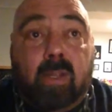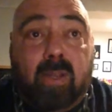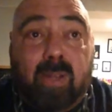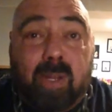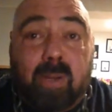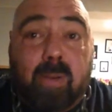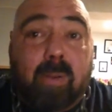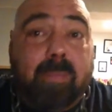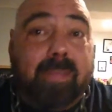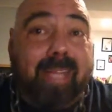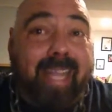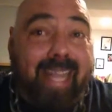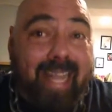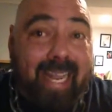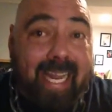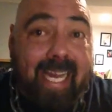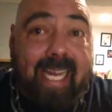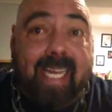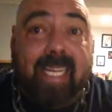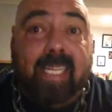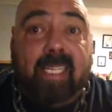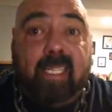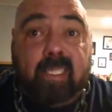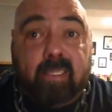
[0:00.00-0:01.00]
You can go up to
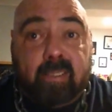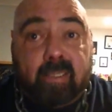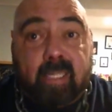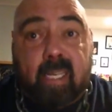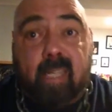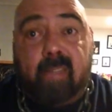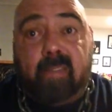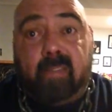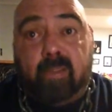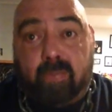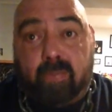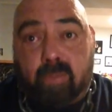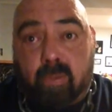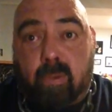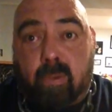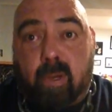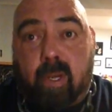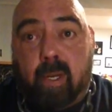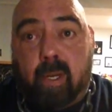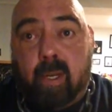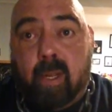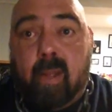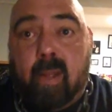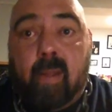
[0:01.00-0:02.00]
8 sets of
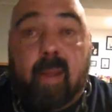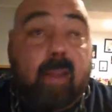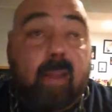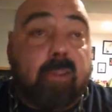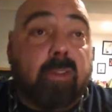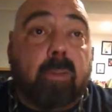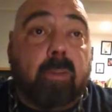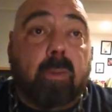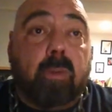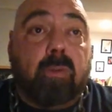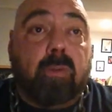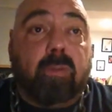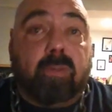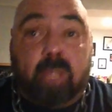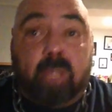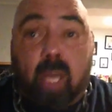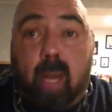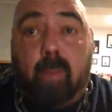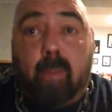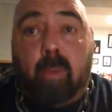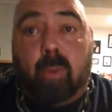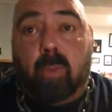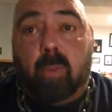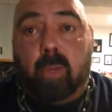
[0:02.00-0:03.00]
3. That's almost
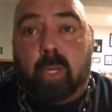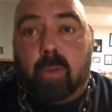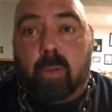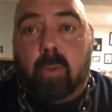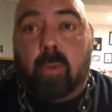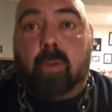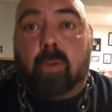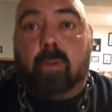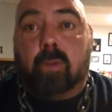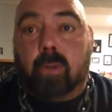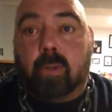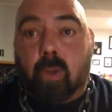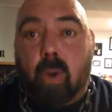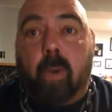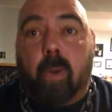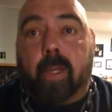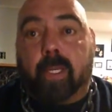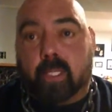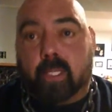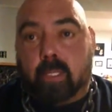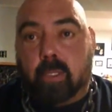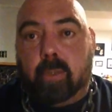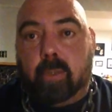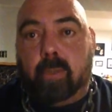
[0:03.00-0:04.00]
double what you were
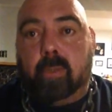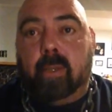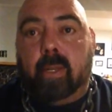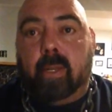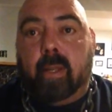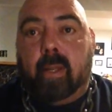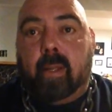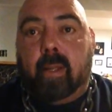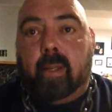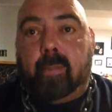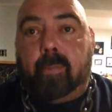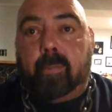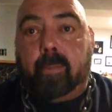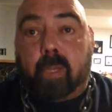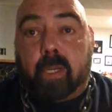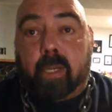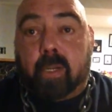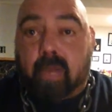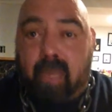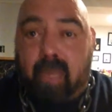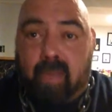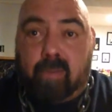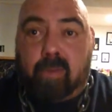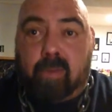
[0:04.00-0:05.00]
going to do, but
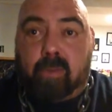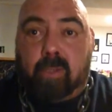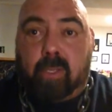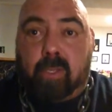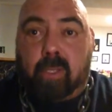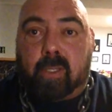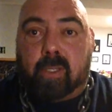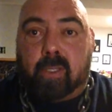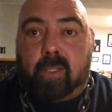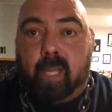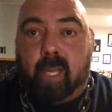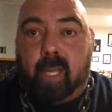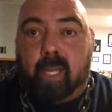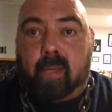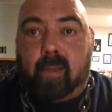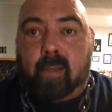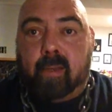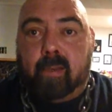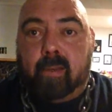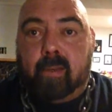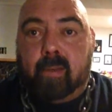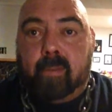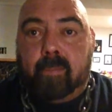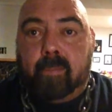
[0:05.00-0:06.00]
you're having a really good day.
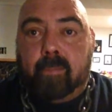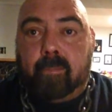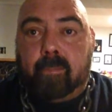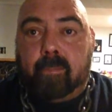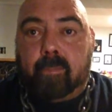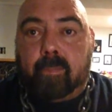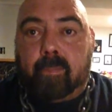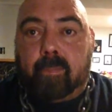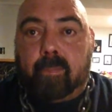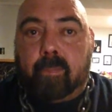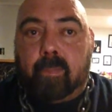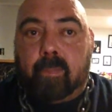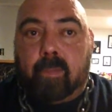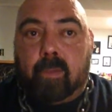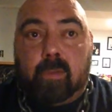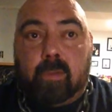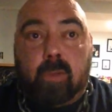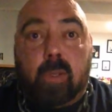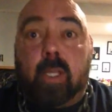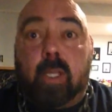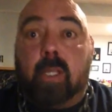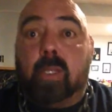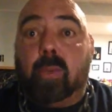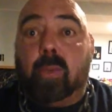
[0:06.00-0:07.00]

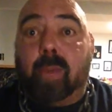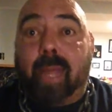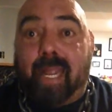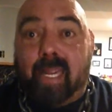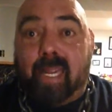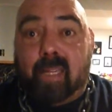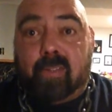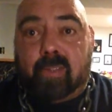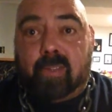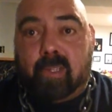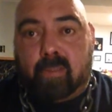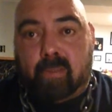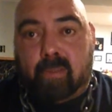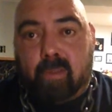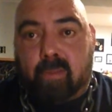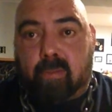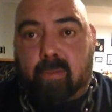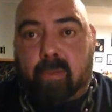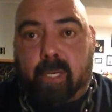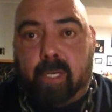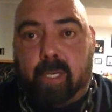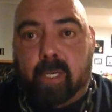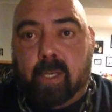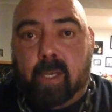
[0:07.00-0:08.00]
So you could do 8 sets of
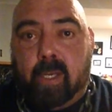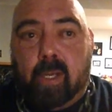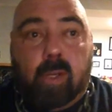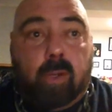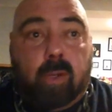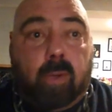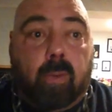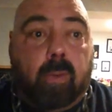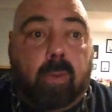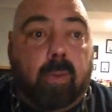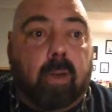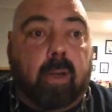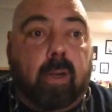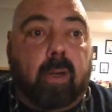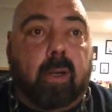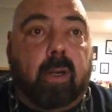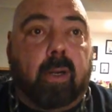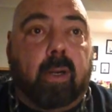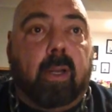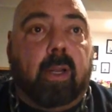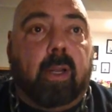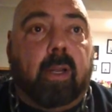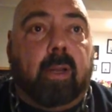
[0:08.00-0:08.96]
3, or